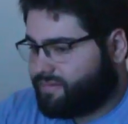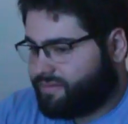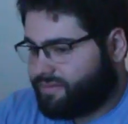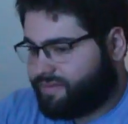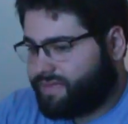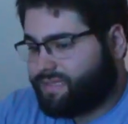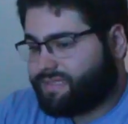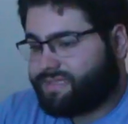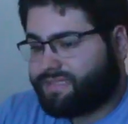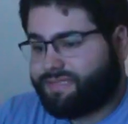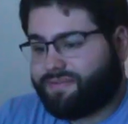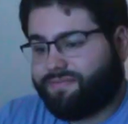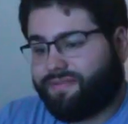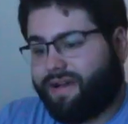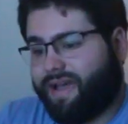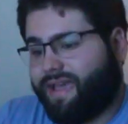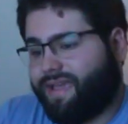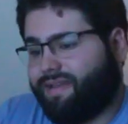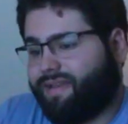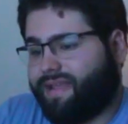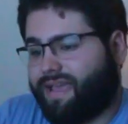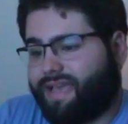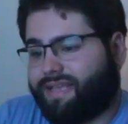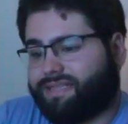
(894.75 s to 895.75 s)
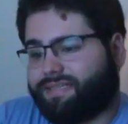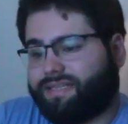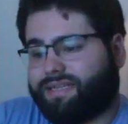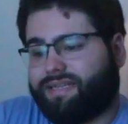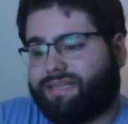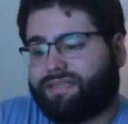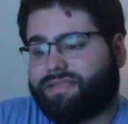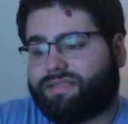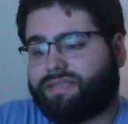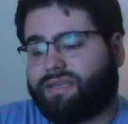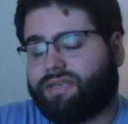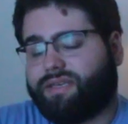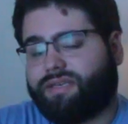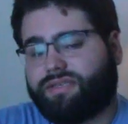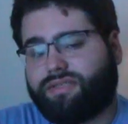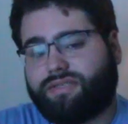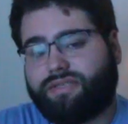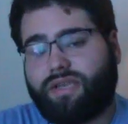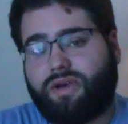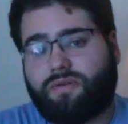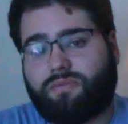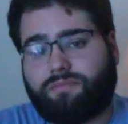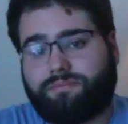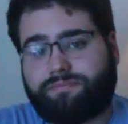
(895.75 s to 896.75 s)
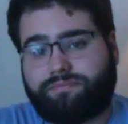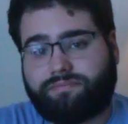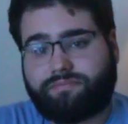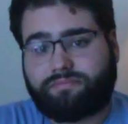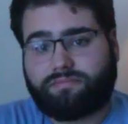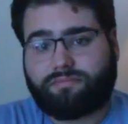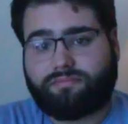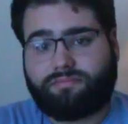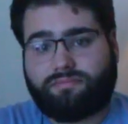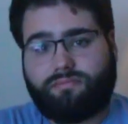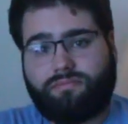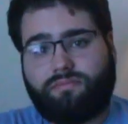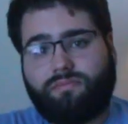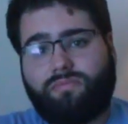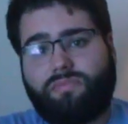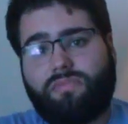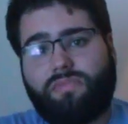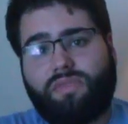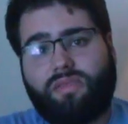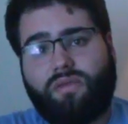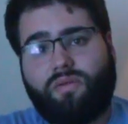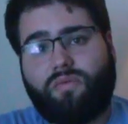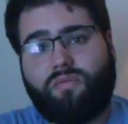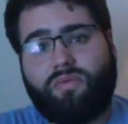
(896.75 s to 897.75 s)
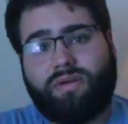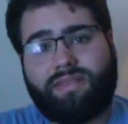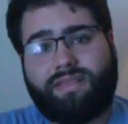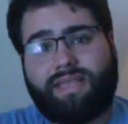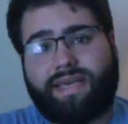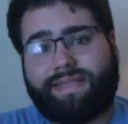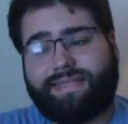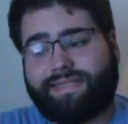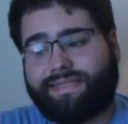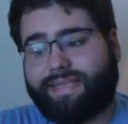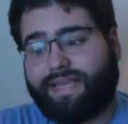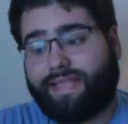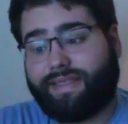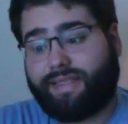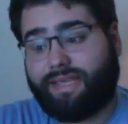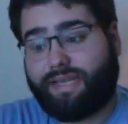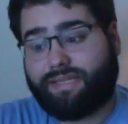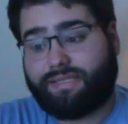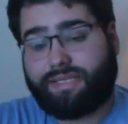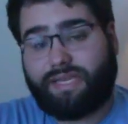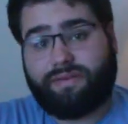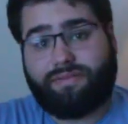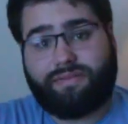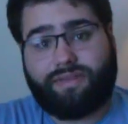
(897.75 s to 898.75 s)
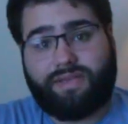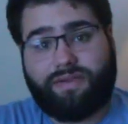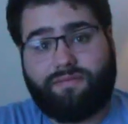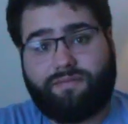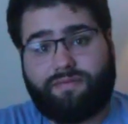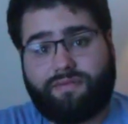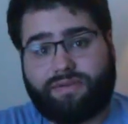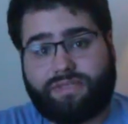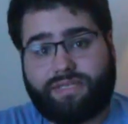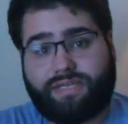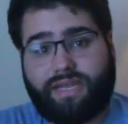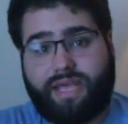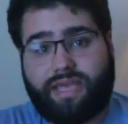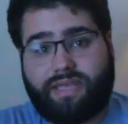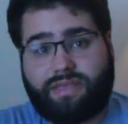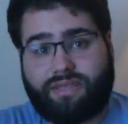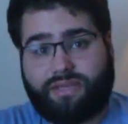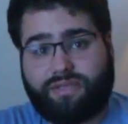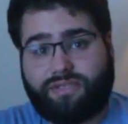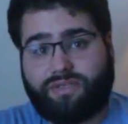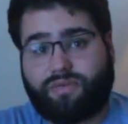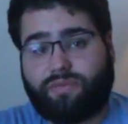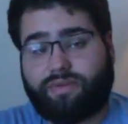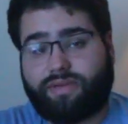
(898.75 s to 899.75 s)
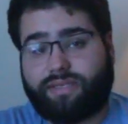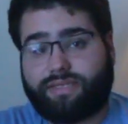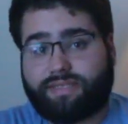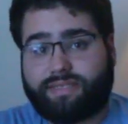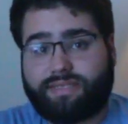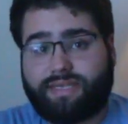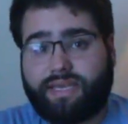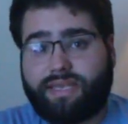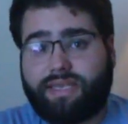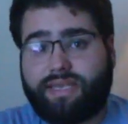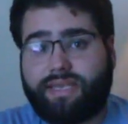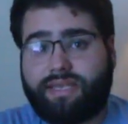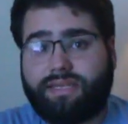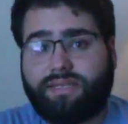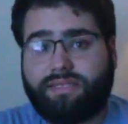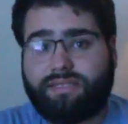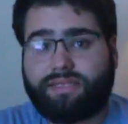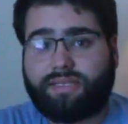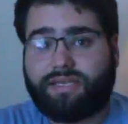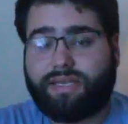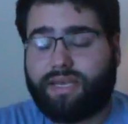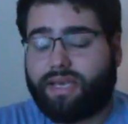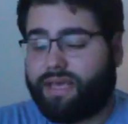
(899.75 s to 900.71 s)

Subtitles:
This is fine as it is. So, with that said, that is everything for today, the 22nd.